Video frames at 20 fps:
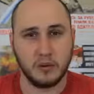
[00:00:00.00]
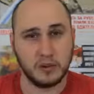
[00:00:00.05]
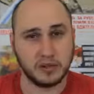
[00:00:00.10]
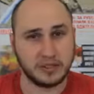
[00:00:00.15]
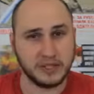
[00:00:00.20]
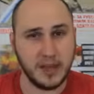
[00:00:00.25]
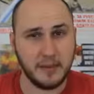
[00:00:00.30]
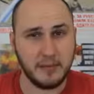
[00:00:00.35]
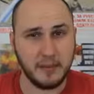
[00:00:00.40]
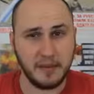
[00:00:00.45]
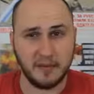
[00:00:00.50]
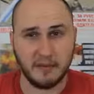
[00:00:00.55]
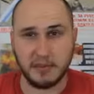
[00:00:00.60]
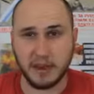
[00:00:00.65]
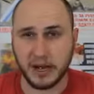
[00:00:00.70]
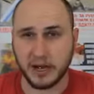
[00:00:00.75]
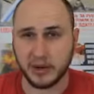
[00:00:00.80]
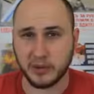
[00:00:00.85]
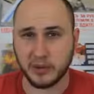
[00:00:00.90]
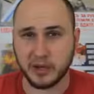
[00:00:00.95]
What's up
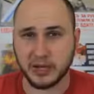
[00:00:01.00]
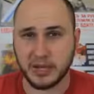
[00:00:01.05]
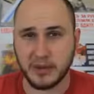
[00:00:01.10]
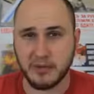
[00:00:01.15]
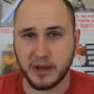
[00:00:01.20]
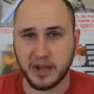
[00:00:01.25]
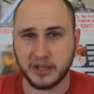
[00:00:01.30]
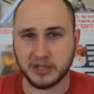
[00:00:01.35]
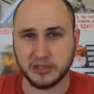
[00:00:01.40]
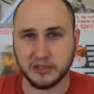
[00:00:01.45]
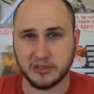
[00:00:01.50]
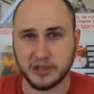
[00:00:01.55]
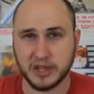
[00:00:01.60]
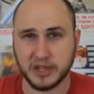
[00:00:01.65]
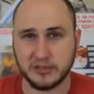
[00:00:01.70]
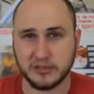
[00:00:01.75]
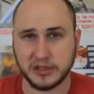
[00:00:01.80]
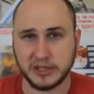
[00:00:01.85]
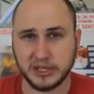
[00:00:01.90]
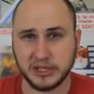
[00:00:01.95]
everybody, welcome back to
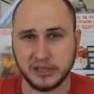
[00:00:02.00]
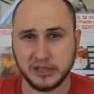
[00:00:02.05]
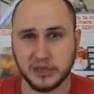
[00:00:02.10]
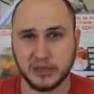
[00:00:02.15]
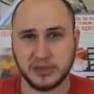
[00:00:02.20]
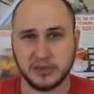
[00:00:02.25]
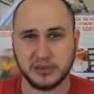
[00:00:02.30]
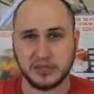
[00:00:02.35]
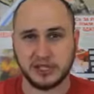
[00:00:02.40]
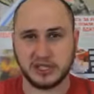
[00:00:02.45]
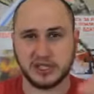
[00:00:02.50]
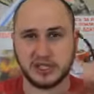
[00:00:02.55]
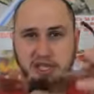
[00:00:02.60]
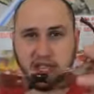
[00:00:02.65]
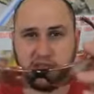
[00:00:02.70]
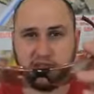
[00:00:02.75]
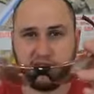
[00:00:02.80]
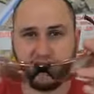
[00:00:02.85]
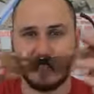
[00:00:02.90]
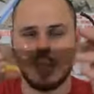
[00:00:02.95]
my laboratory where
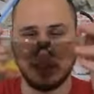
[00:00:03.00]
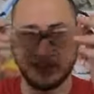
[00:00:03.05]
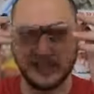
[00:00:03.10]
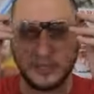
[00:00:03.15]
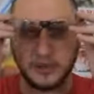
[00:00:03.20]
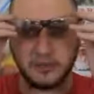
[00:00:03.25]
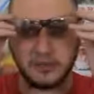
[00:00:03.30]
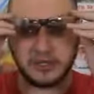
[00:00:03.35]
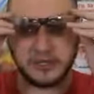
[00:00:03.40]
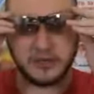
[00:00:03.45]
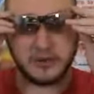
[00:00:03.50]
safety is number